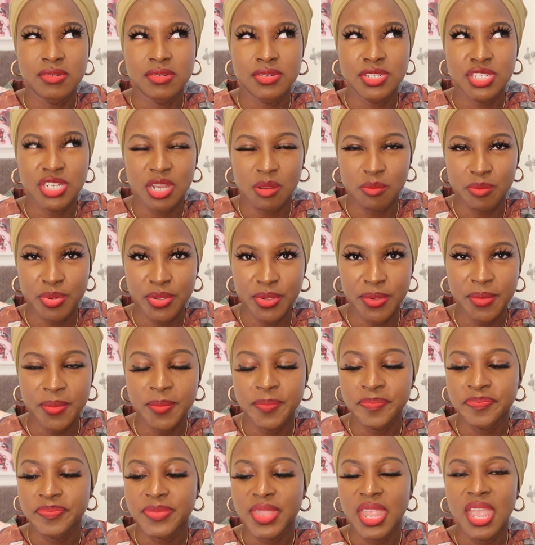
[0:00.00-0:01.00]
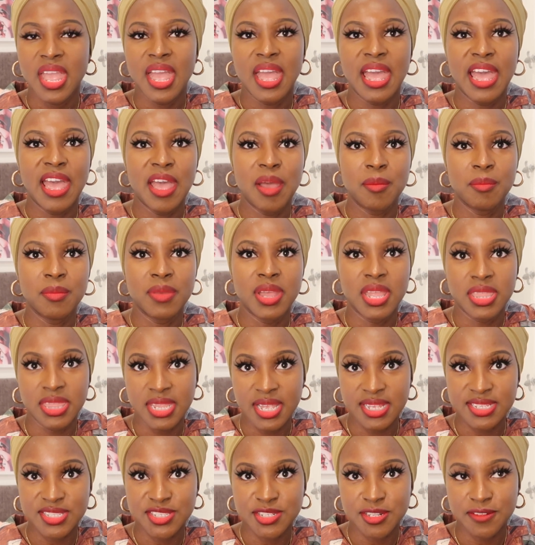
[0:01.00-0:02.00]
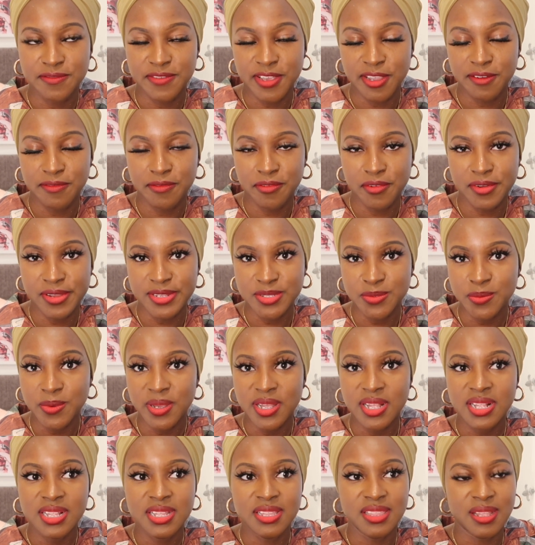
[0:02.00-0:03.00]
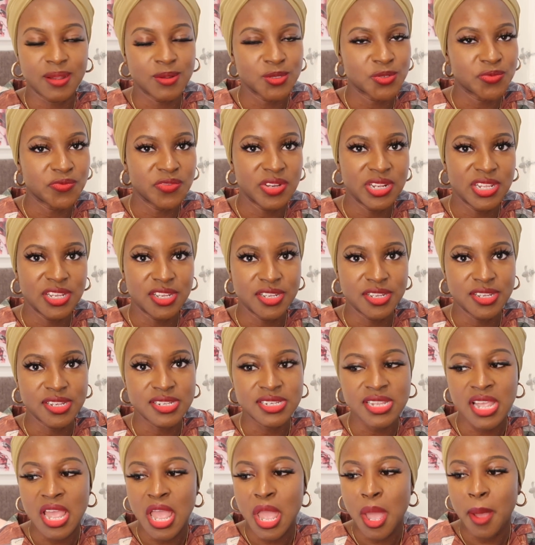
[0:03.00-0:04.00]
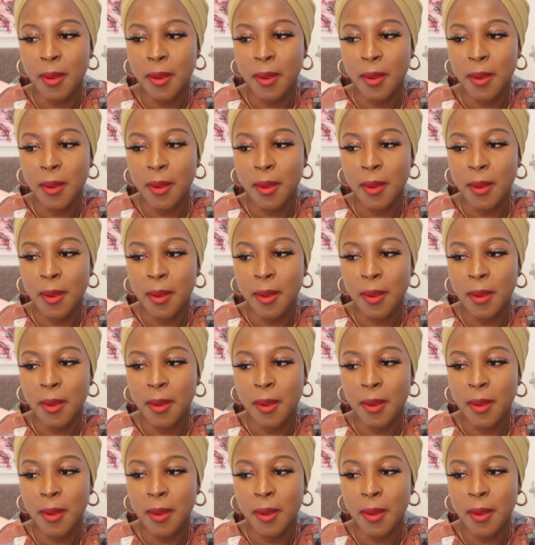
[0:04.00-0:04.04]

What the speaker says: shampoo, and that's sulfate free as well, and that was really good.